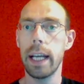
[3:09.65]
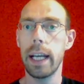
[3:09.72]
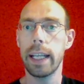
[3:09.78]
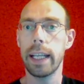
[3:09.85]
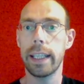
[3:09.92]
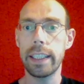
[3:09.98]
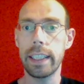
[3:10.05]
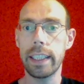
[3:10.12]

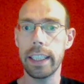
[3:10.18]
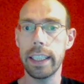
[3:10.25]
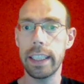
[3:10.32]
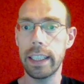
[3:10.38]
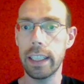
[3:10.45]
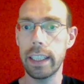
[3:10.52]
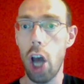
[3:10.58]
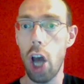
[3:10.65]
This
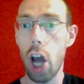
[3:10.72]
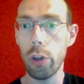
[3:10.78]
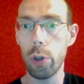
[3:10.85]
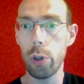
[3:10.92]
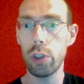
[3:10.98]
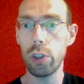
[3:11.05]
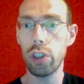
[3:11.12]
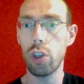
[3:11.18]
is
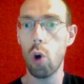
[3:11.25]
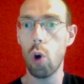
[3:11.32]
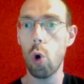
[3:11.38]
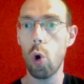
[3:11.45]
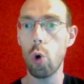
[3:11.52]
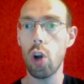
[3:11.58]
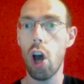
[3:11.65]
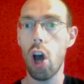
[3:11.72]
unearned
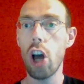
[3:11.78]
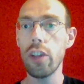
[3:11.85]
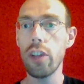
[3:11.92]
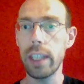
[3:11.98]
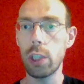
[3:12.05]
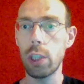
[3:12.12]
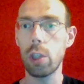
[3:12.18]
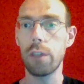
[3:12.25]
or
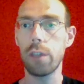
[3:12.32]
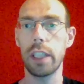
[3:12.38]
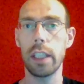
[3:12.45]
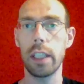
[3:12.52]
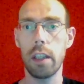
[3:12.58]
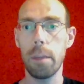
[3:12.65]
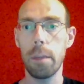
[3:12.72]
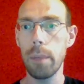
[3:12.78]
undeserved
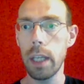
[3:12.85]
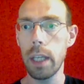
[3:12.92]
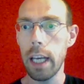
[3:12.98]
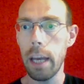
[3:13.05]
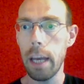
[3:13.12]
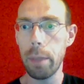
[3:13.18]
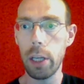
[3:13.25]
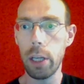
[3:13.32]
income
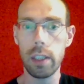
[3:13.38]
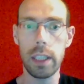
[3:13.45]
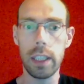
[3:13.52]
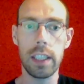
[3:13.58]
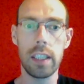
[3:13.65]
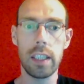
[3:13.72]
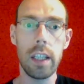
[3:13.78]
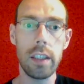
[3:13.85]
because it
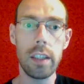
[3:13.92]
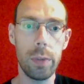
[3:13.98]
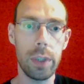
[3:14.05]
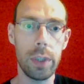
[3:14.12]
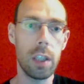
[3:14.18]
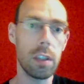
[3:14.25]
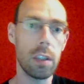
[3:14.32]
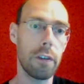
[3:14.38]
is not the
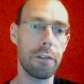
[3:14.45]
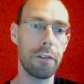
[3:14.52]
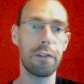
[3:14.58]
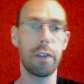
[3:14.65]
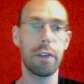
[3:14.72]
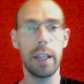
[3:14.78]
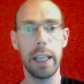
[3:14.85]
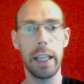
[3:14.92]
result
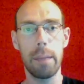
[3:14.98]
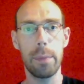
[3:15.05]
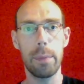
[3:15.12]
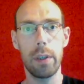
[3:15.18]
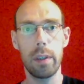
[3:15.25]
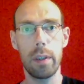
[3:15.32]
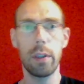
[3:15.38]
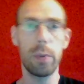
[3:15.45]
of
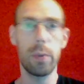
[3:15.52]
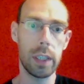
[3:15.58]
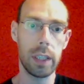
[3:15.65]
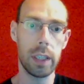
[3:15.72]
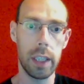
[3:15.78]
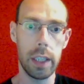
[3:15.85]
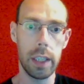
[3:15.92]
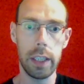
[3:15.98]
labor,
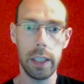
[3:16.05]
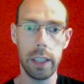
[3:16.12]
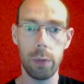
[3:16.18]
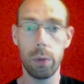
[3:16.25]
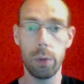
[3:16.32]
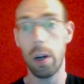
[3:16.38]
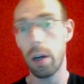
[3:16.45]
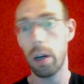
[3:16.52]
risk-taking
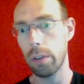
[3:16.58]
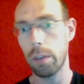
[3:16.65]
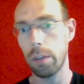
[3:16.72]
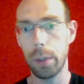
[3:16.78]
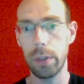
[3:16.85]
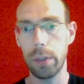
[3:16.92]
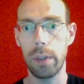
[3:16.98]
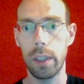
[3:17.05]
or
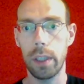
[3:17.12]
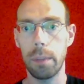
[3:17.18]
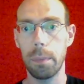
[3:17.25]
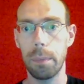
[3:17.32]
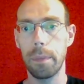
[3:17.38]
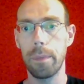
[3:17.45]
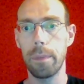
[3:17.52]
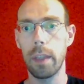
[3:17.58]
entrepreneurship.
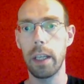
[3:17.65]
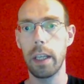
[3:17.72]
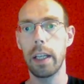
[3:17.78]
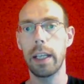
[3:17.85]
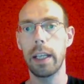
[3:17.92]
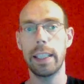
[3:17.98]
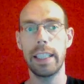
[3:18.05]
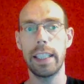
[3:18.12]

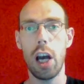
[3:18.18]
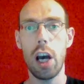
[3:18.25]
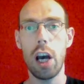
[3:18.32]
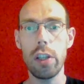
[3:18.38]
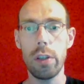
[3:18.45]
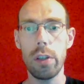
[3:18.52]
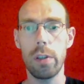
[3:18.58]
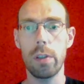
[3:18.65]
The
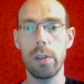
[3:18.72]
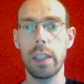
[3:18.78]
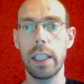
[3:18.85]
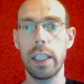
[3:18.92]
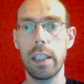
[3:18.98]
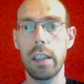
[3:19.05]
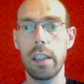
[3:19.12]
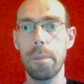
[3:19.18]
unearned
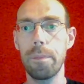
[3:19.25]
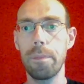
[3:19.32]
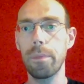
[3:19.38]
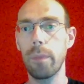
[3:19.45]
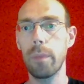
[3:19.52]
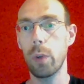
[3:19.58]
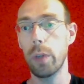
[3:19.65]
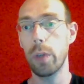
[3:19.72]
income,
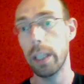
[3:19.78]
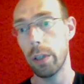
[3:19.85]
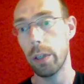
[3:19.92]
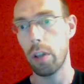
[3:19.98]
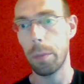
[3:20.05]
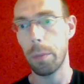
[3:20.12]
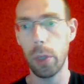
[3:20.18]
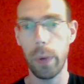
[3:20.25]

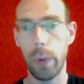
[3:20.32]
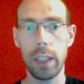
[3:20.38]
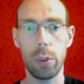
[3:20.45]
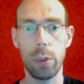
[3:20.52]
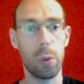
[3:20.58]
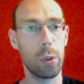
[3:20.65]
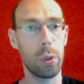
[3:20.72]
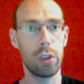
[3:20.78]
economic rent
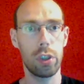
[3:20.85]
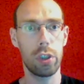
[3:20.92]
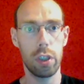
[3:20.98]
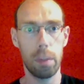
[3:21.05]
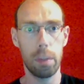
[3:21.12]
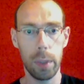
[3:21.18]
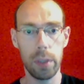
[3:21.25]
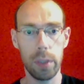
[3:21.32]
or
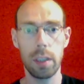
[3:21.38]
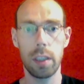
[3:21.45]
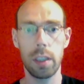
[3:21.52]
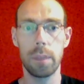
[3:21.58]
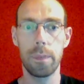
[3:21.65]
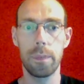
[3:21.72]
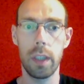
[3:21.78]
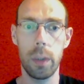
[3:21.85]
surplus
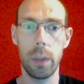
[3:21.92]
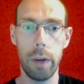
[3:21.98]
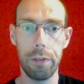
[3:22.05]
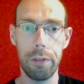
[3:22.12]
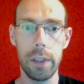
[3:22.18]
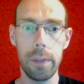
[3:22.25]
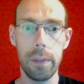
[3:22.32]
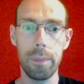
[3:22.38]

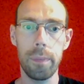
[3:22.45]
revenue,